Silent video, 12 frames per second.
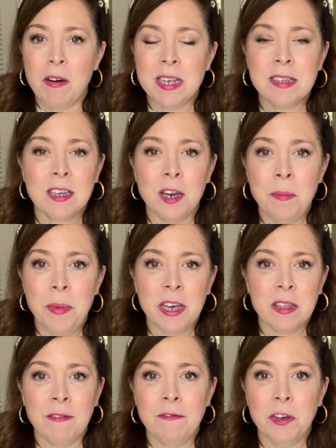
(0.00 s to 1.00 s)
It's going to
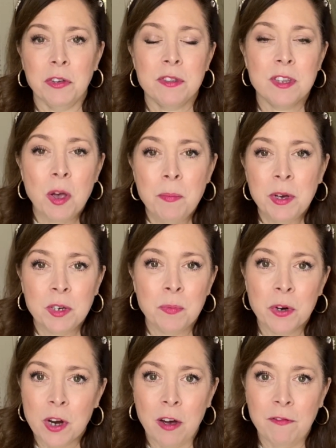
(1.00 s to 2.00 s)
make them feel so much
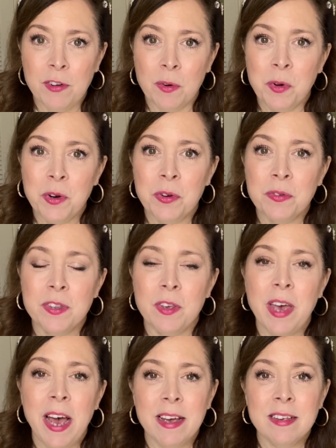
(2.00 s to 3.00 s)
more comfortable. So
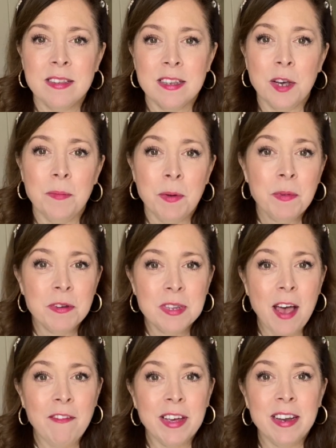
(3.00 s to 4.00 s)
that is tip number
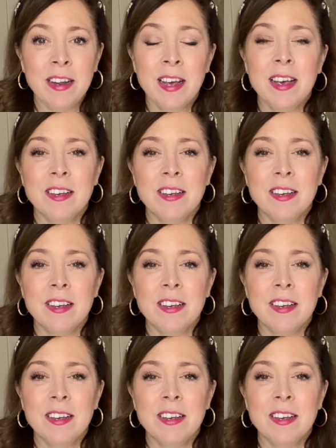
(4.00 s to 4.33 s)
7.